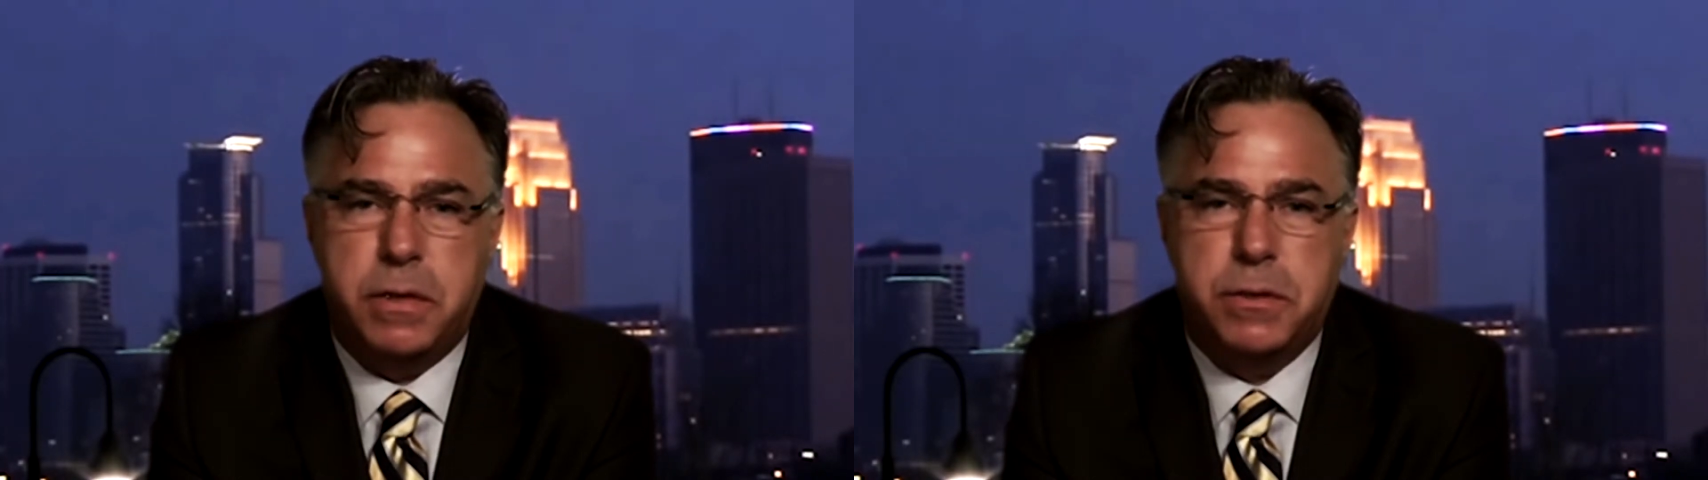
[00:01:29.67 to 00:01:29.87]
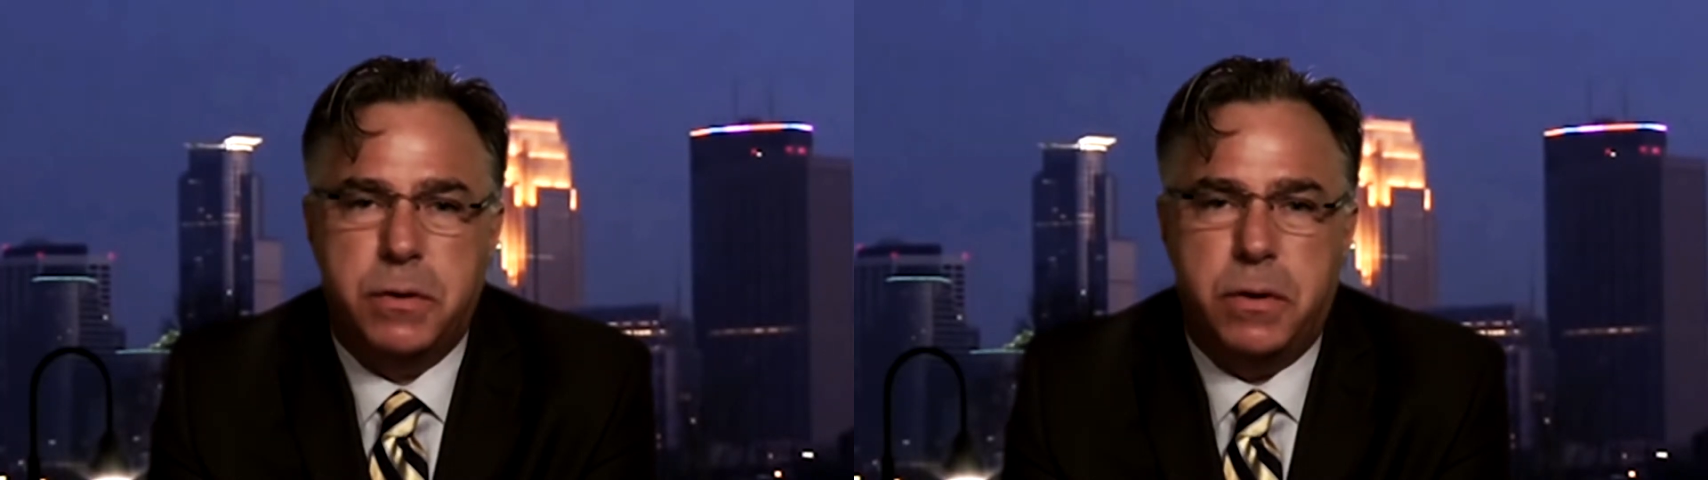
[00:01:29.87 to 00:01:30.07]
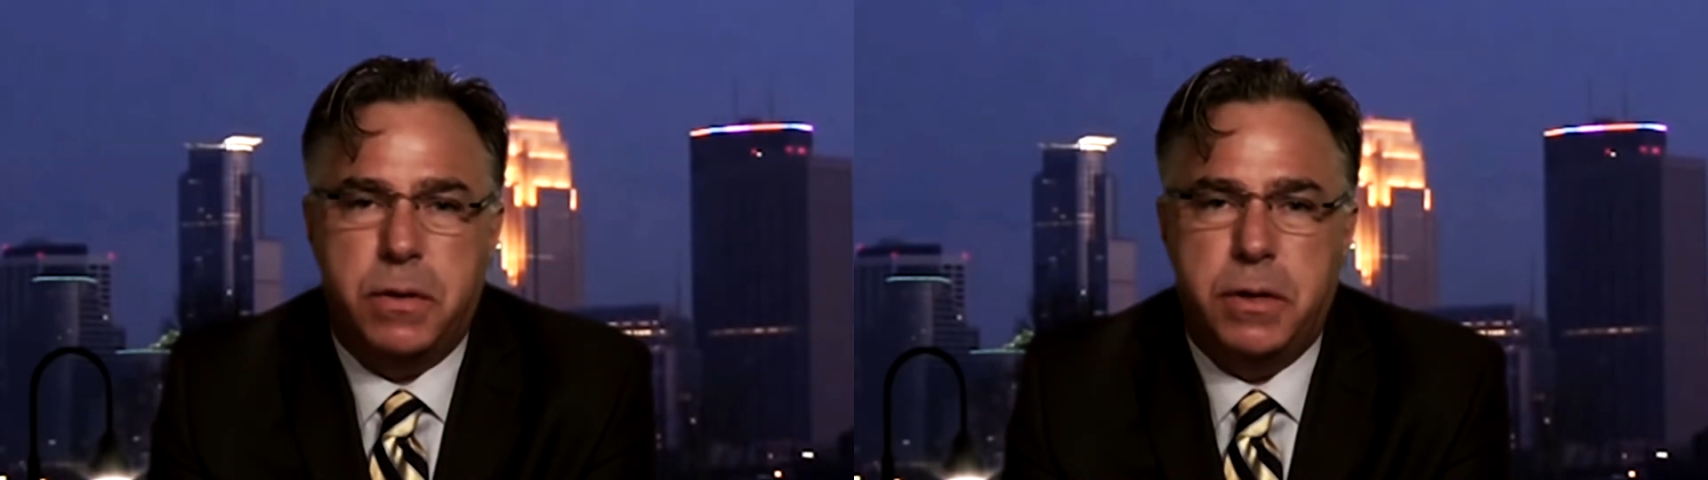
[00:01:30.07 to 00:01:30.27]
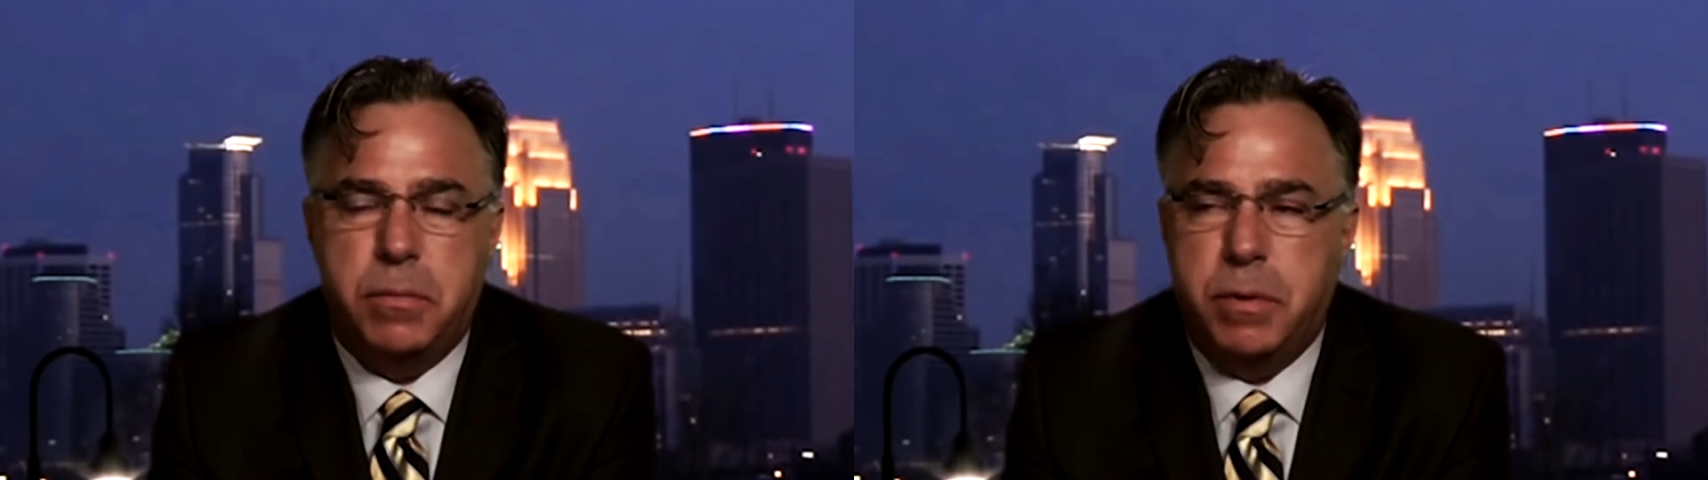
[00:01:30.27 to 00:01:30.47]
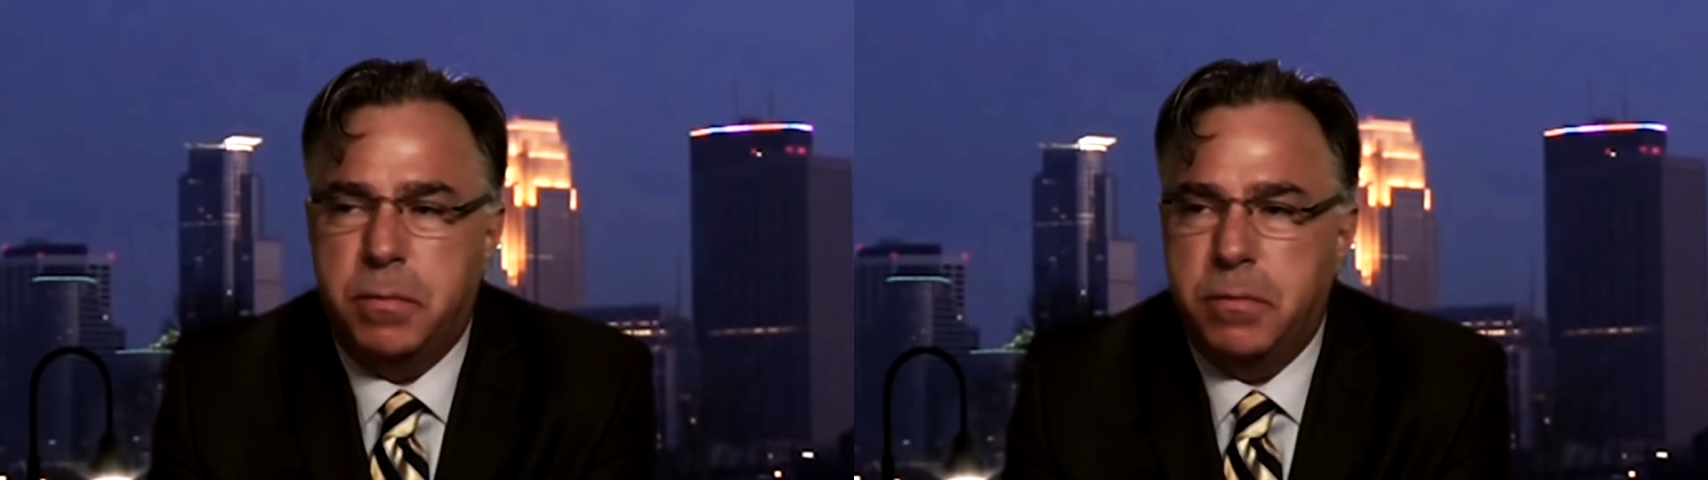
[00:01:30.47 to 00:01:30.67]
control under
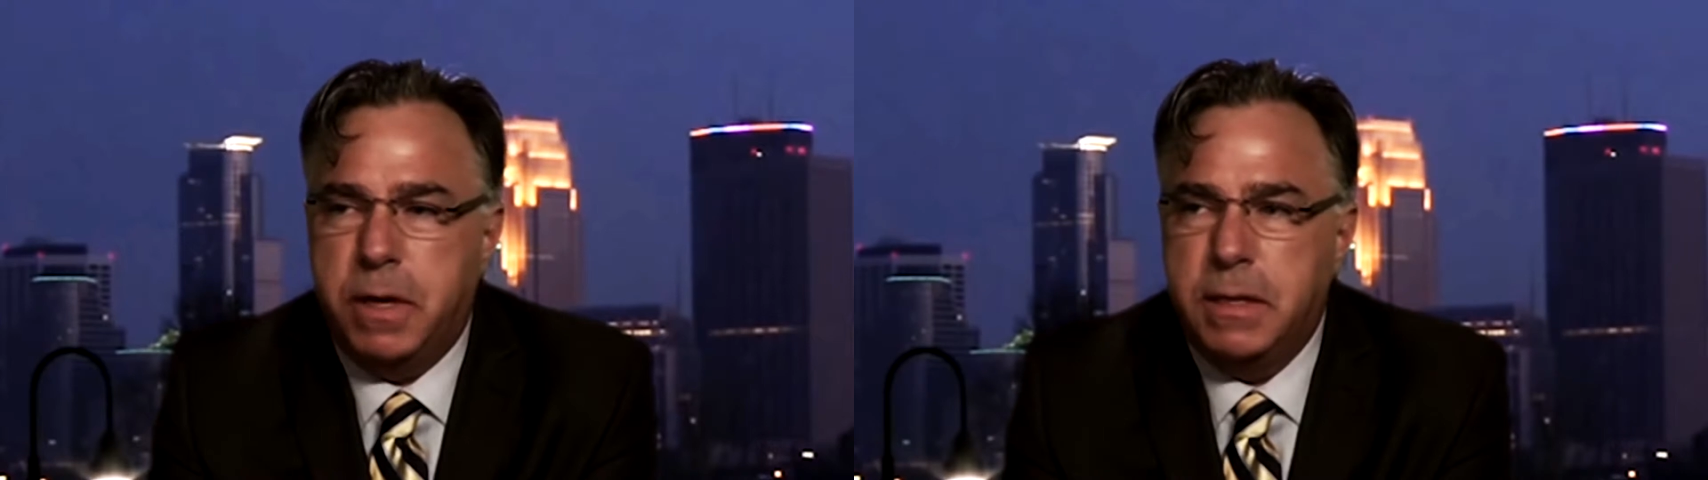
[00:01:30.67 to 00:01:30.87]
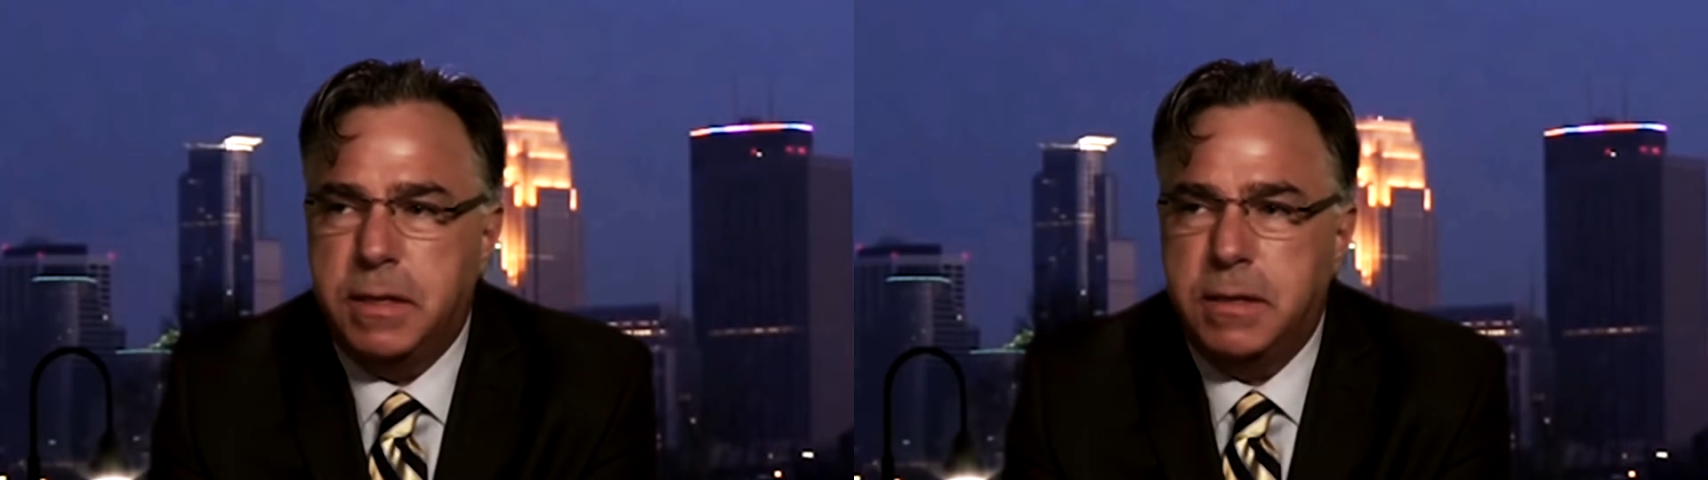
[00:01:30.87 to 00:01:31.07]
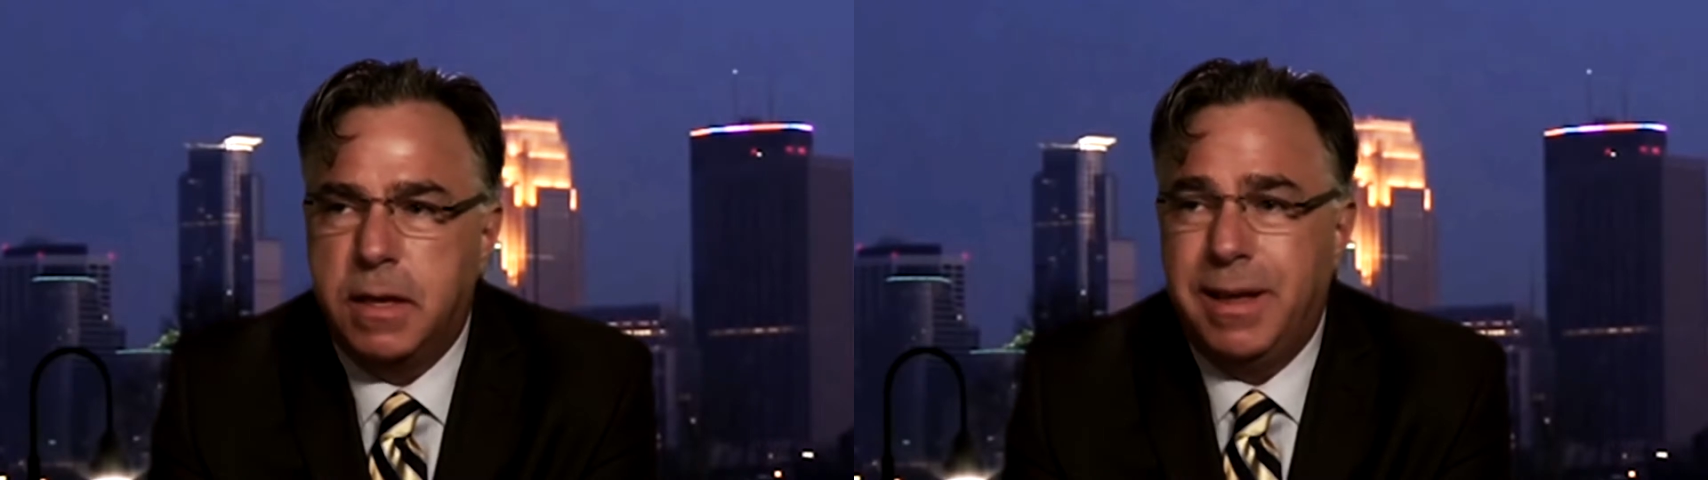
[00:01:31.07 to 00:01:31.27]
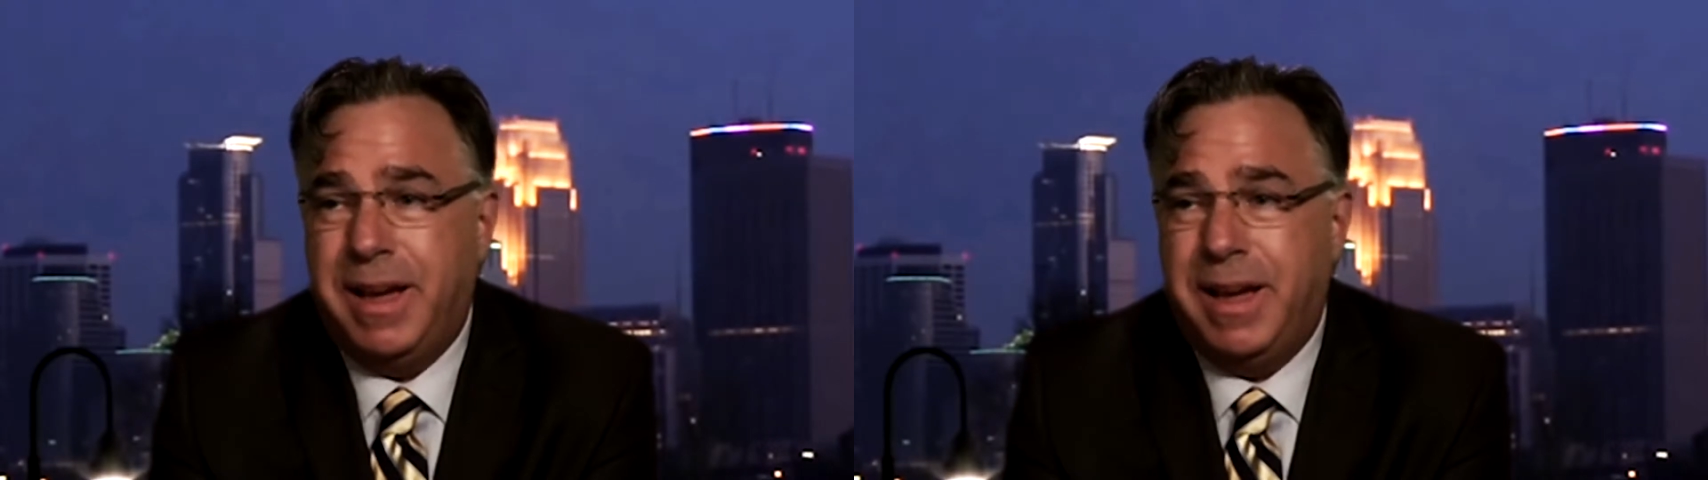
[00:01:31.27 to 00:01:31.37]
Pope Francis,